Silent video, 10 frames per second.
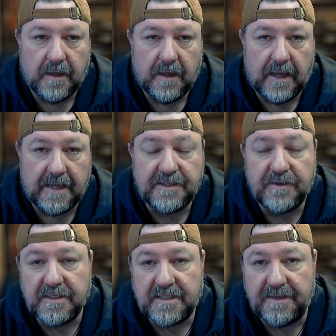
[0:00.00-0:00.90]
As you
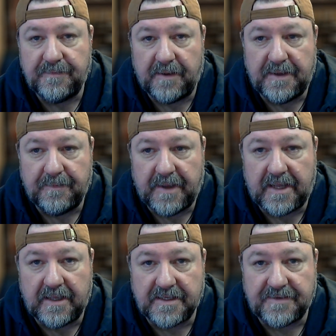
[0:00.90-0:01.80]
can see by me
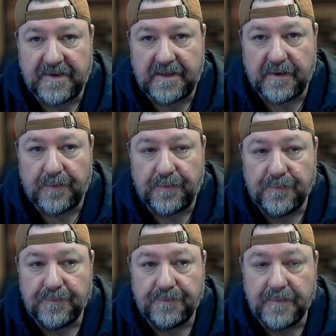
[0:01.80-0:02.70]
making this video,
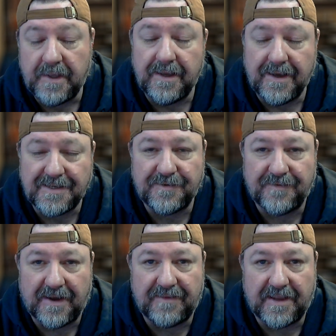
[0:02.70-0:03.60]
I
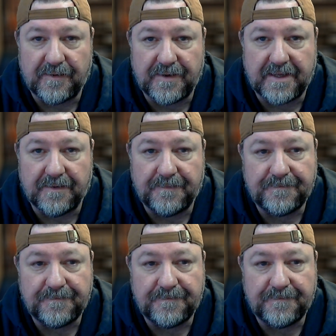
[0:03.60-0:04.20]
survived that ordeal.